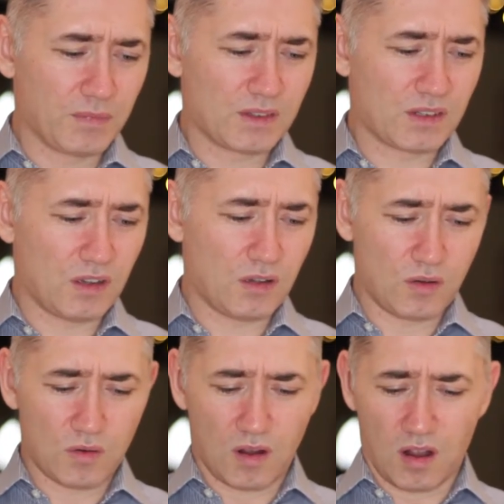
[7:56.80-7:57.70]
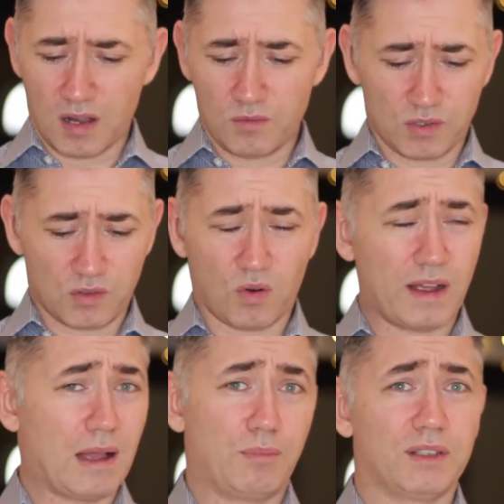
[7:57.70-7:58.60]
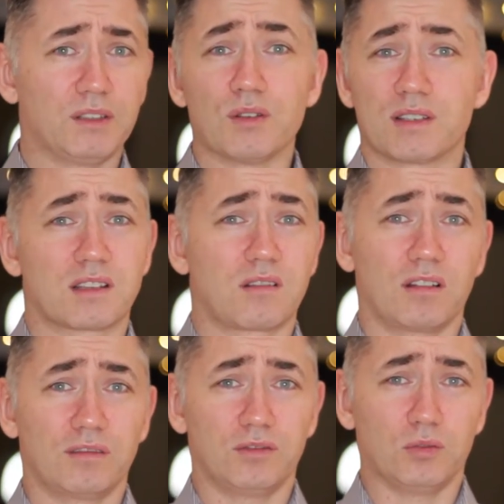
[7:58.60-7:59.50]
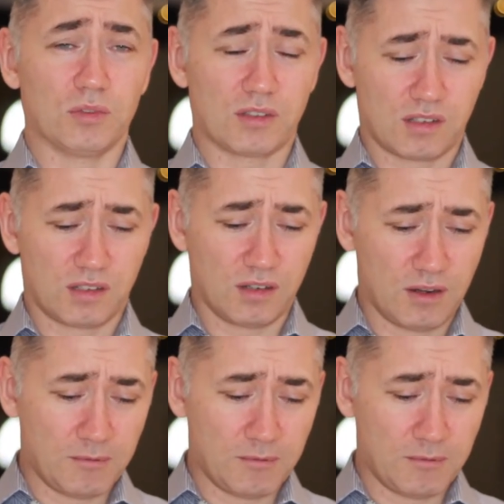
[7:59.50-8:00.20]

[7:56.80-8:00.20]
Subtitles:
So I would quite happily use this going forwards.